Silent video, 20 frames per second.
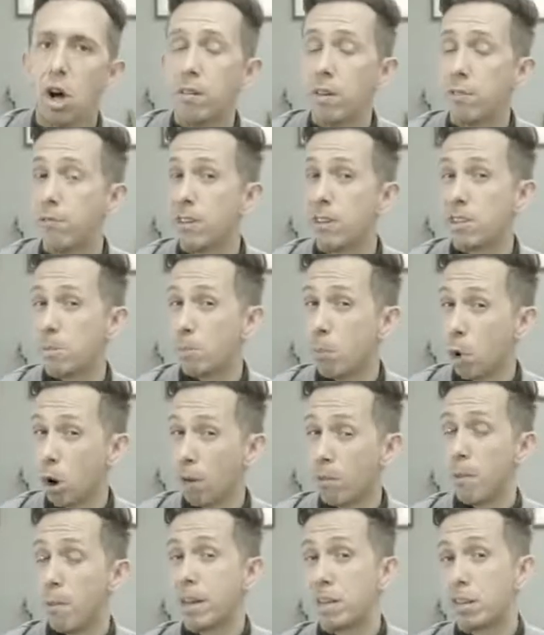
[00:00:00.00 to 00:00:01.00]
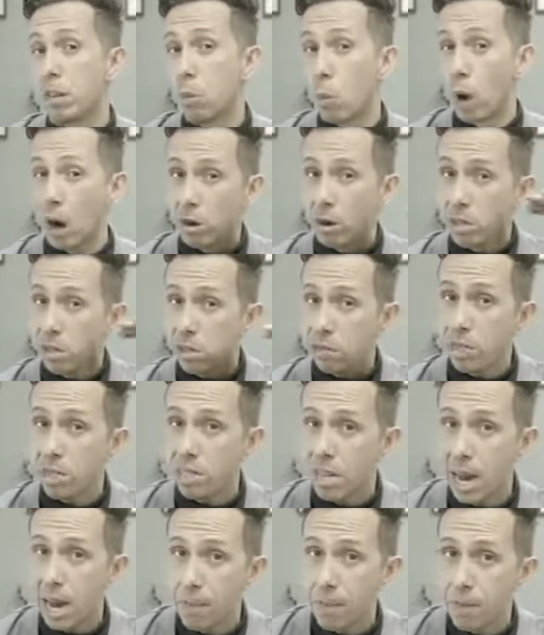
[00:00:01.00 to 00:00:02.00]
If it's more of a mental awareness of the
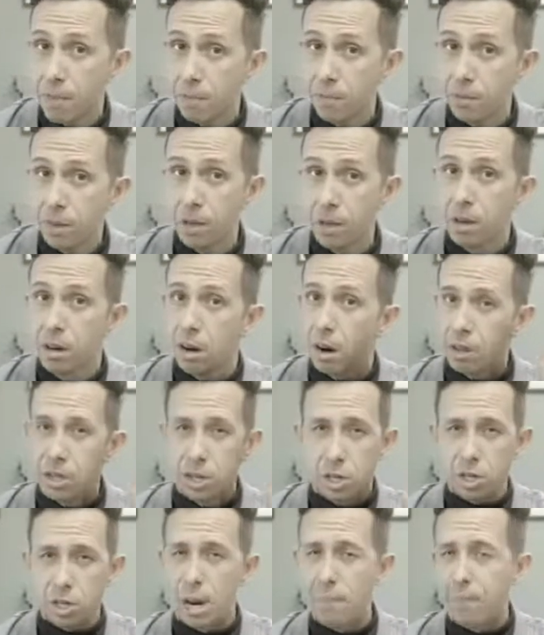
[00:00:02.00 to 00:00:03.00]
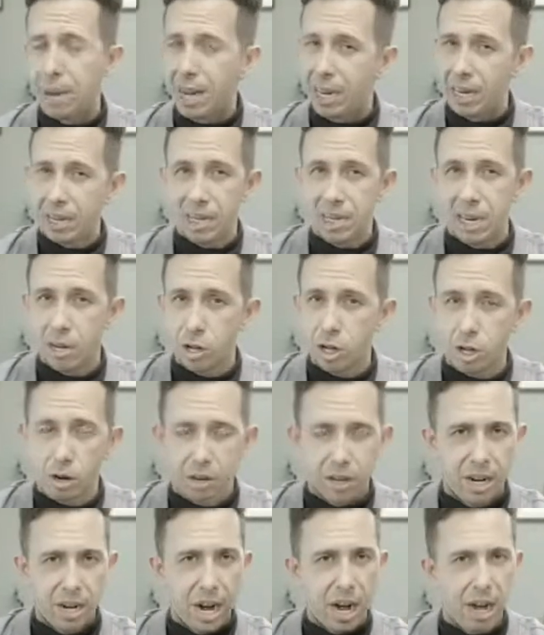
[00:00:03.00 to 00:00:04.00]
time, are they just not paying attention? Are
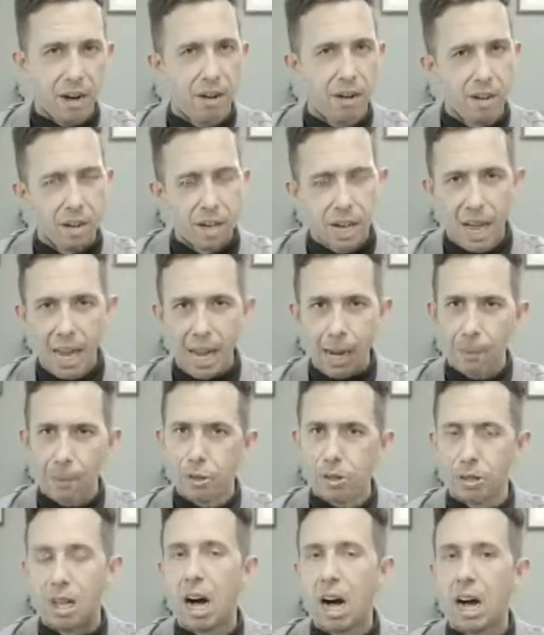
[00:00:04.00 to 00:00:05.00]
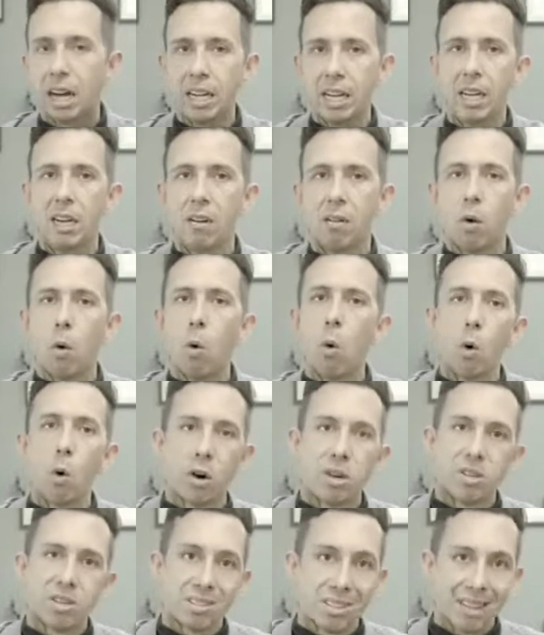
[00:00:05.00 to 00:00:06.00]
they not able to lock in? Or
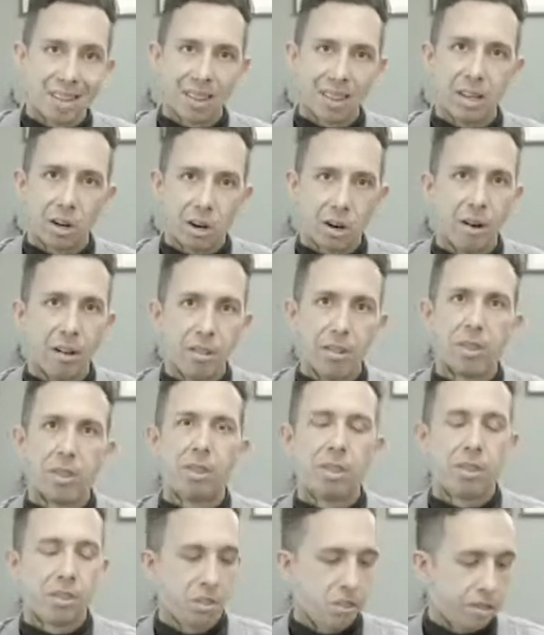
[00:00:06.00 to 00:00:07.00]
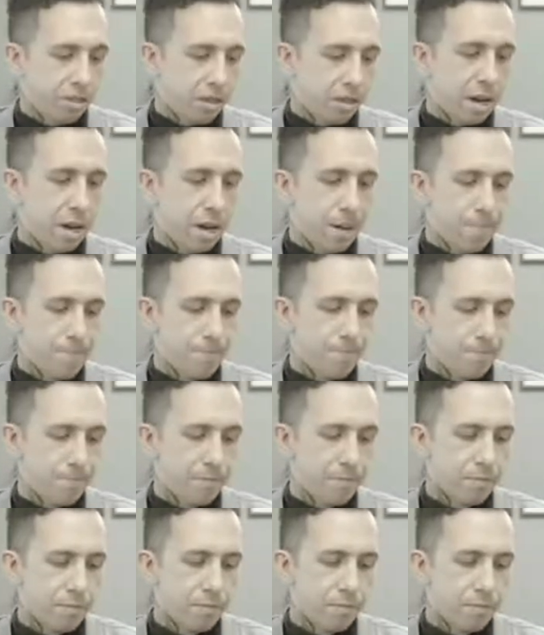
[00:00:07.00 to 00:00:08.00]
is it that they're...
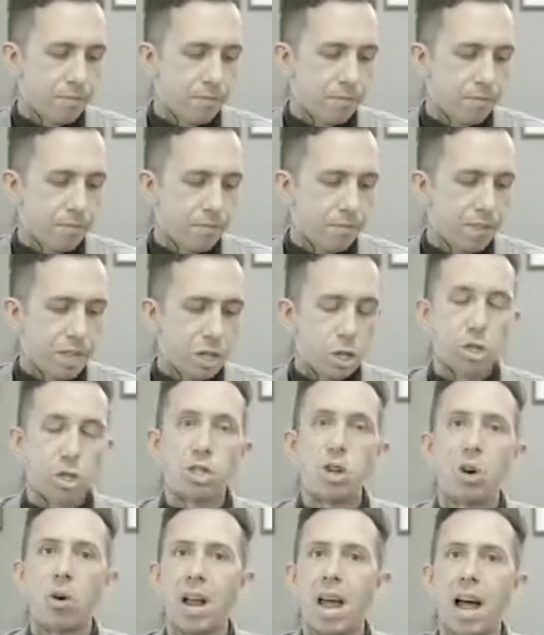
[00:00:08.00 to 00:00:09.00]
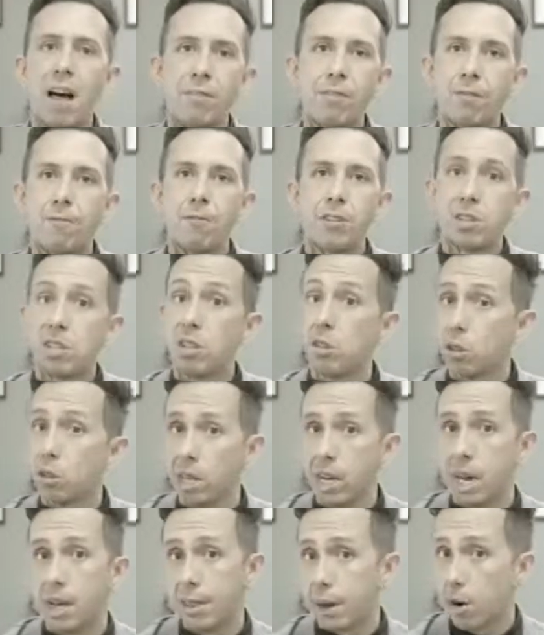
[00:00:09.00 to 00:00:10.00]
they just don't have the
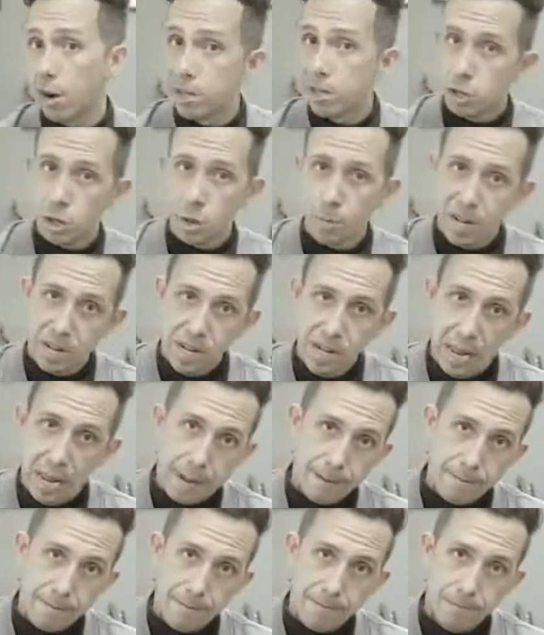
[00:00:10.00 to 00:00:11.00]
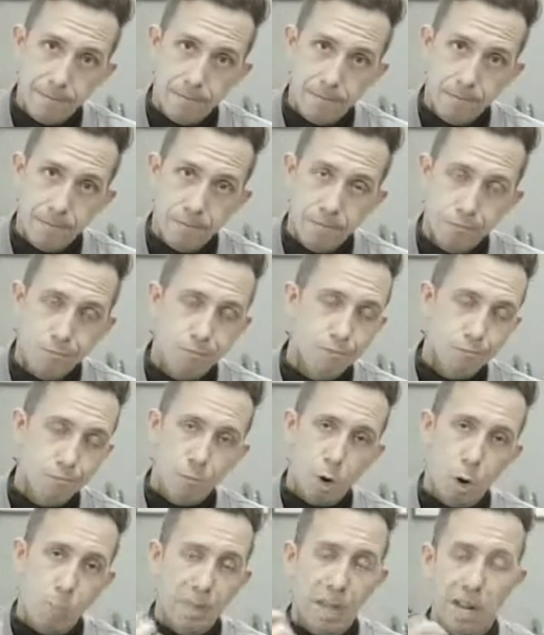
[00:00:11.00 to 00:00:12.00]
facility on their instrument yet.
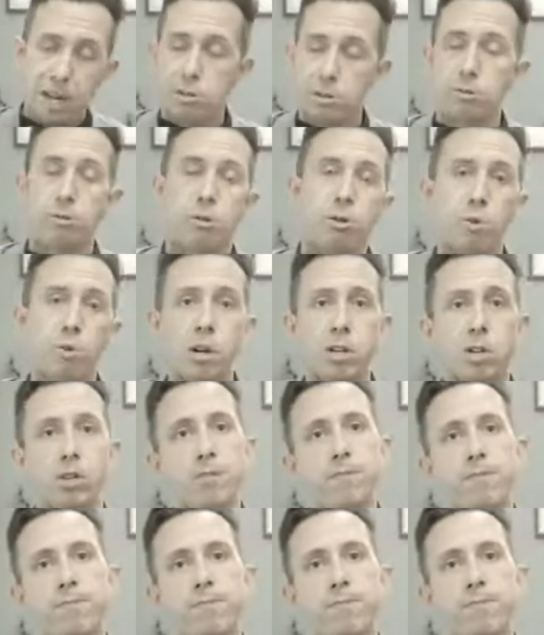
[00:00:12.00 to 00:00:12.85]
Hope that answers your question.